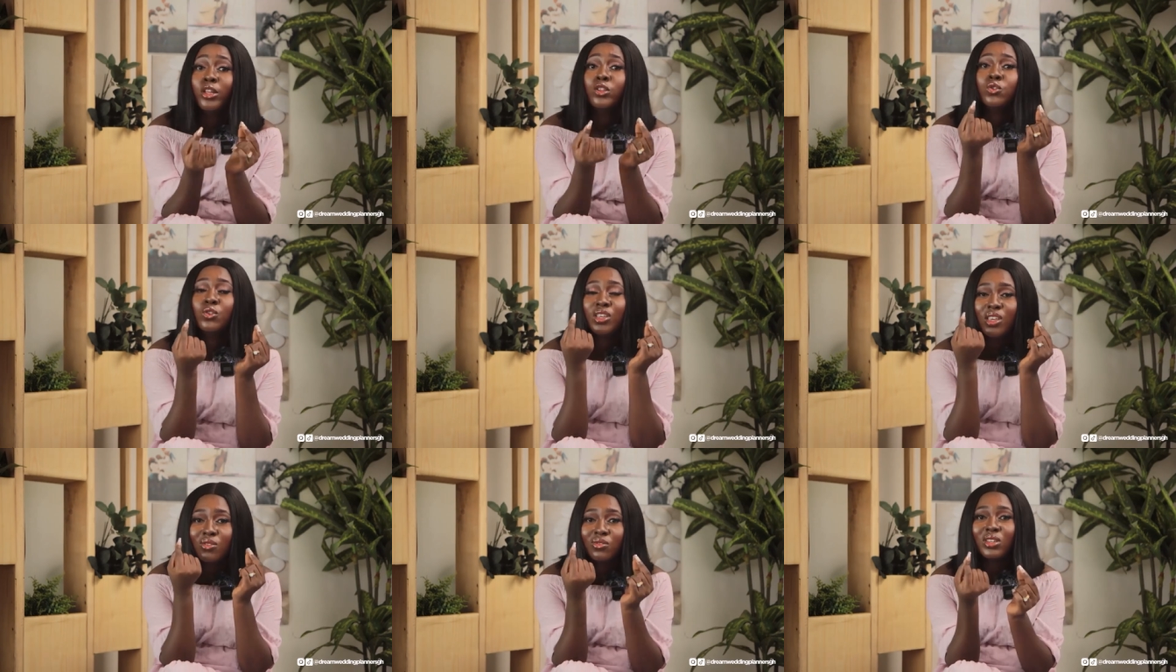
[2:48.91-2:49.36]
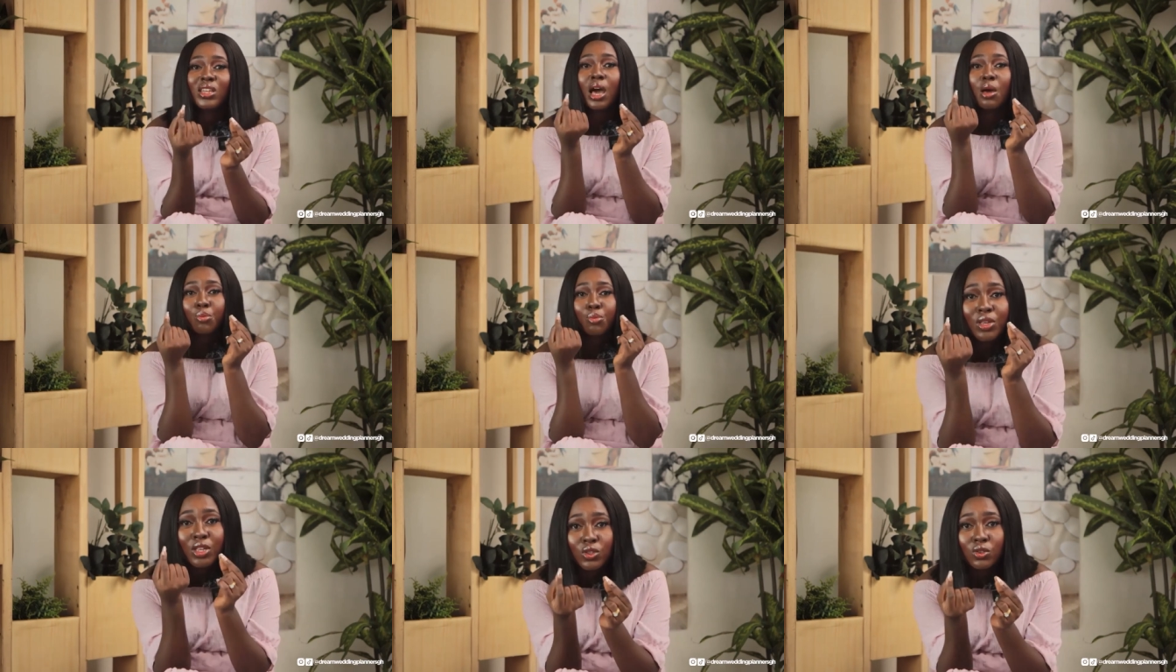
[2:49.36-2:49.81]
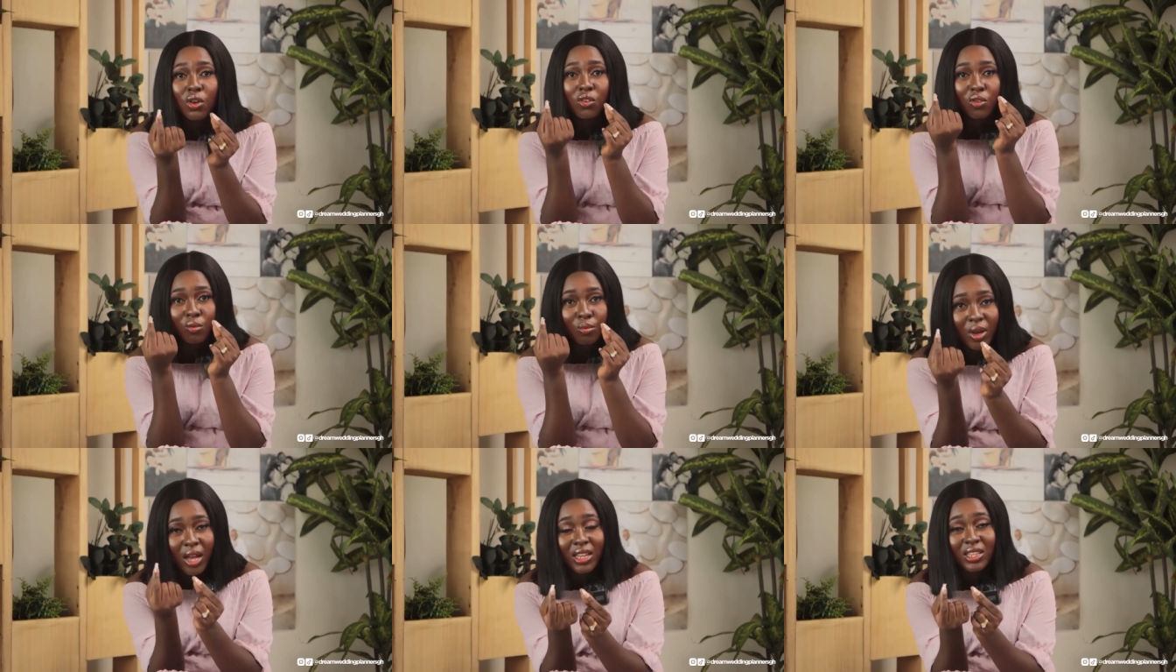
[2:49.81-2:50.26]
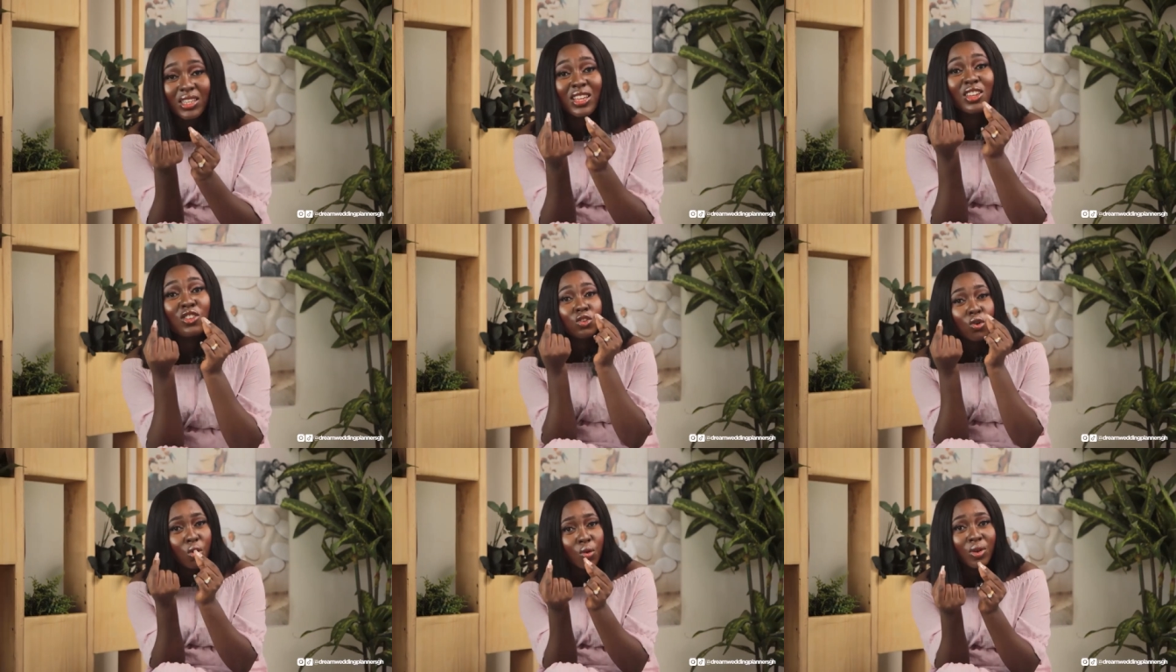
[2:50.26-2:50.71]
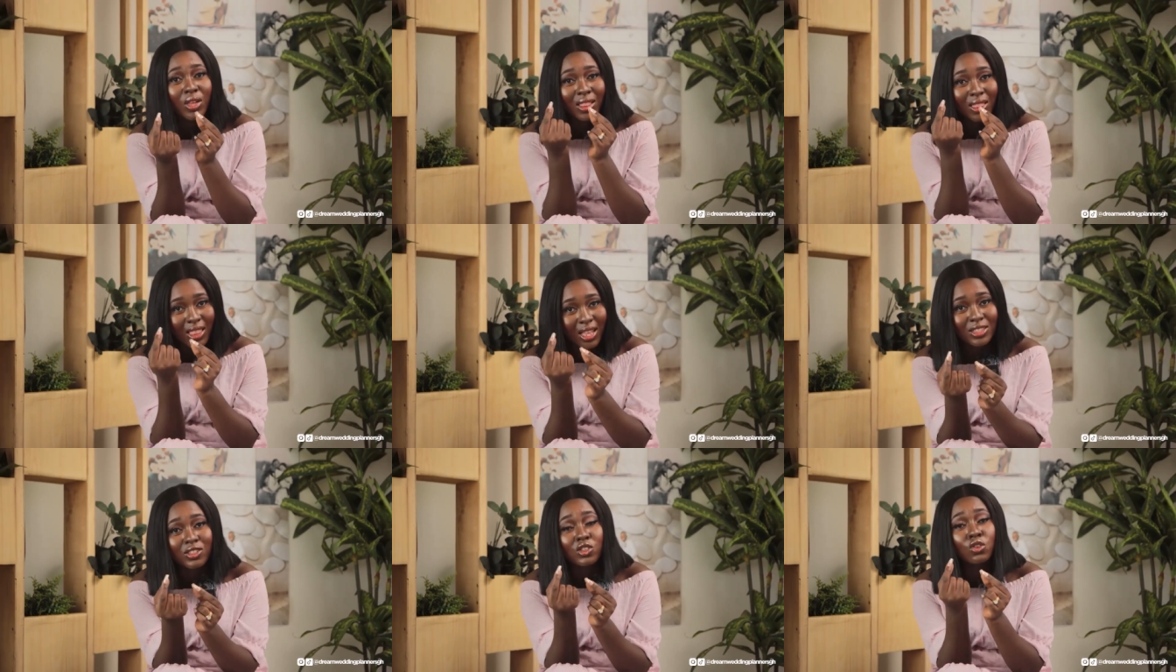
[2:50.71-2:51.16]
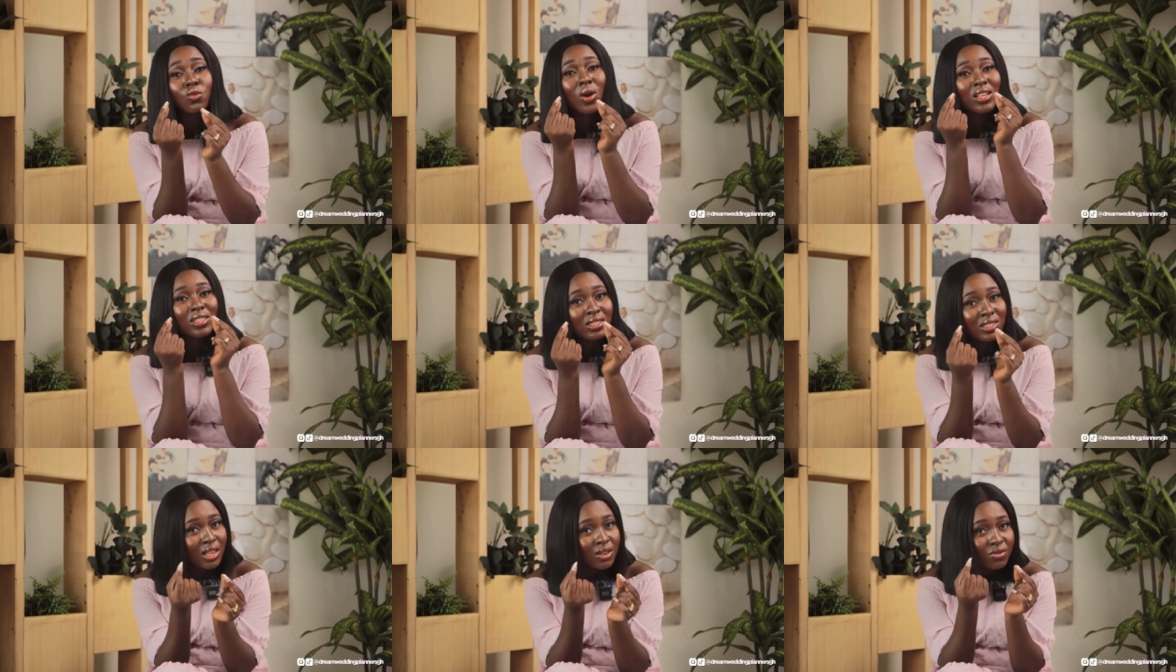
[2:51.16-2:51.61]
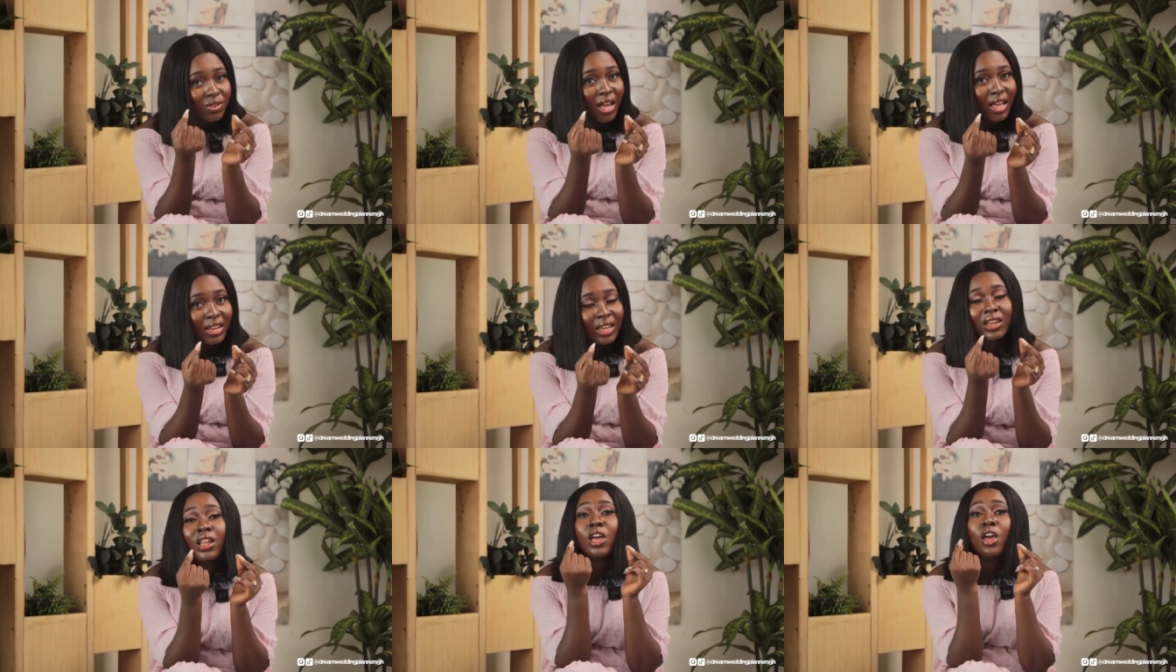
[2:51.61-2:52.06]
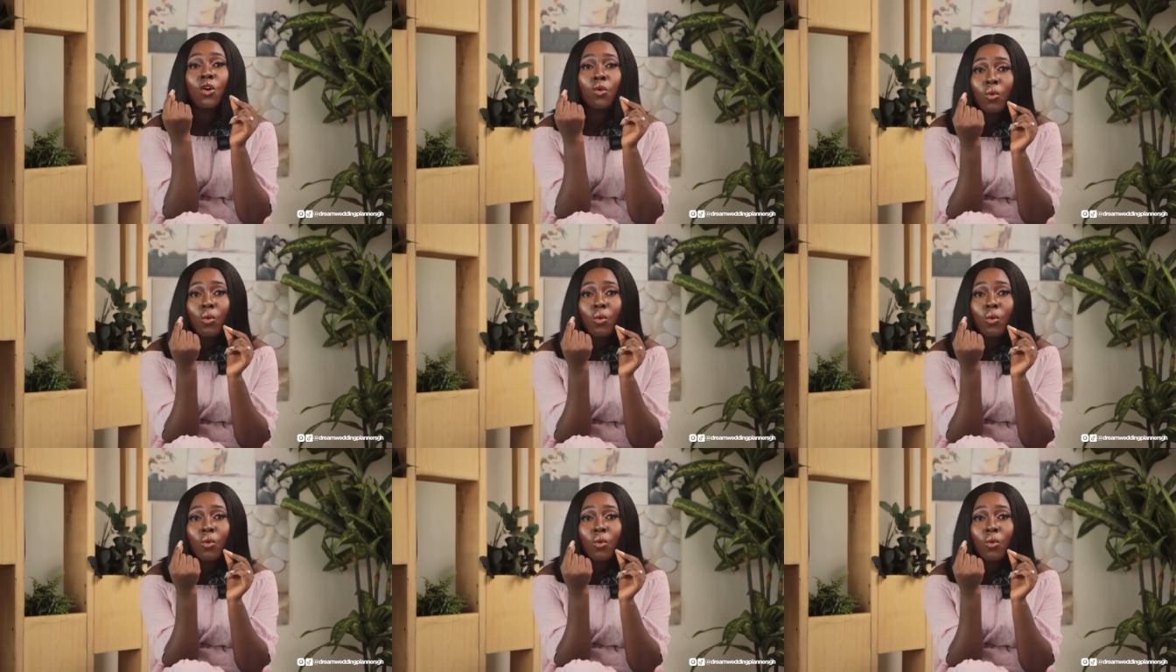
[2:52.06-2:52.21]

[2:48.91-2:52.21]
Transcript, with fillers: to give you that peace of mind in knowing that you are safeguarded